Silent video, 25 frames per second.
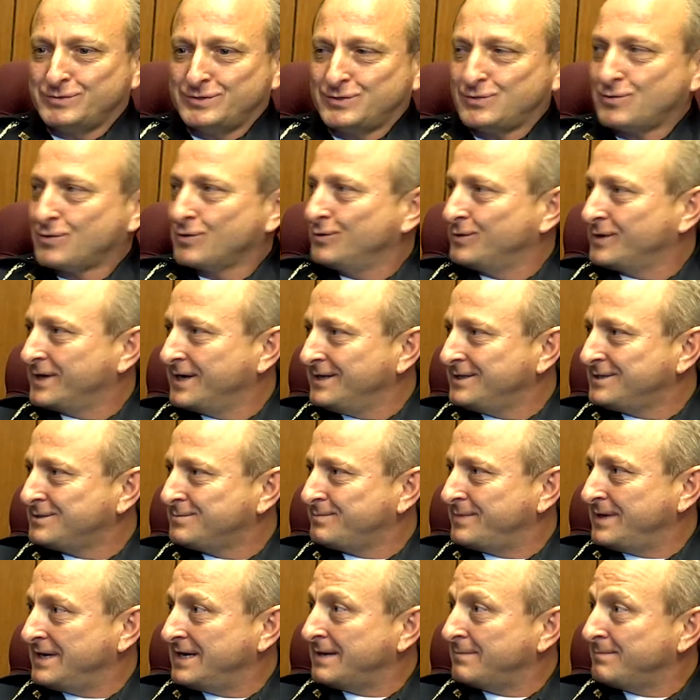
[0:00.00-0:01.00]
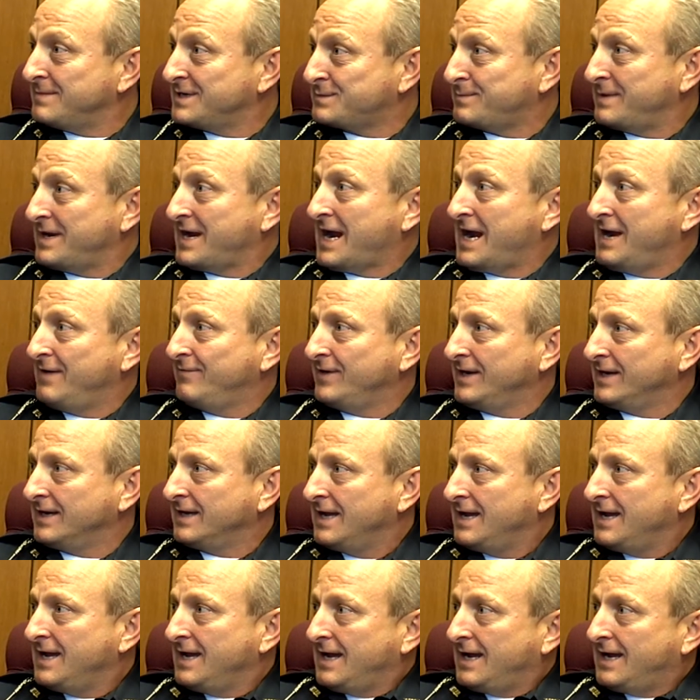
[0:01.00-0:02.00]
store, who kids misbehaving,
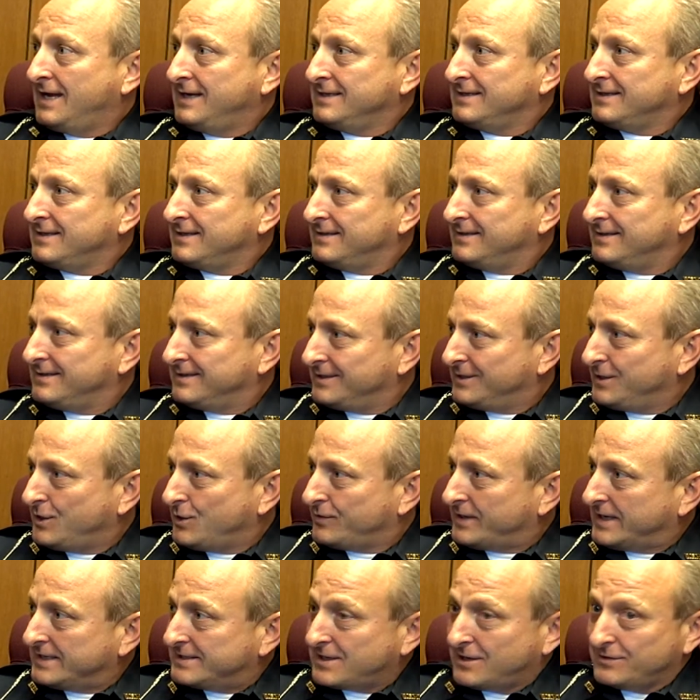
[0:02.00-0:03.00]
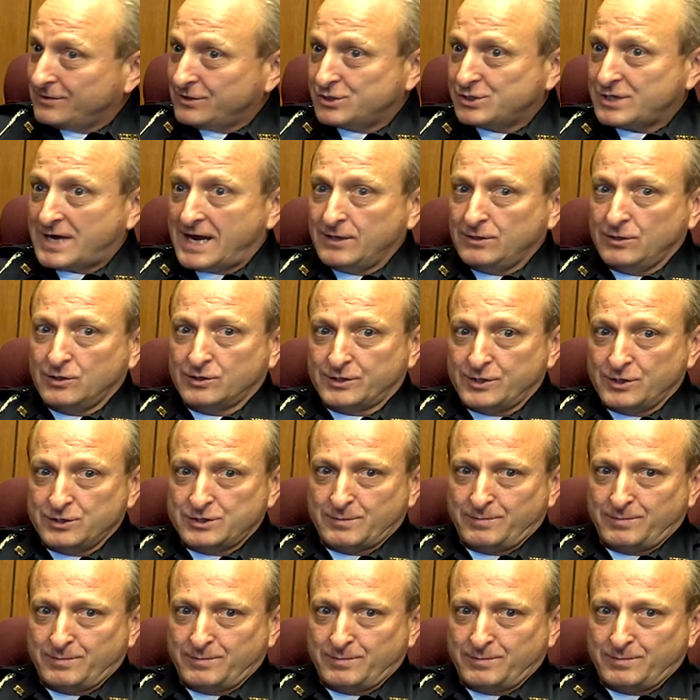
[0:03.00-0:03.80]
and they tell the child, "Look, there's a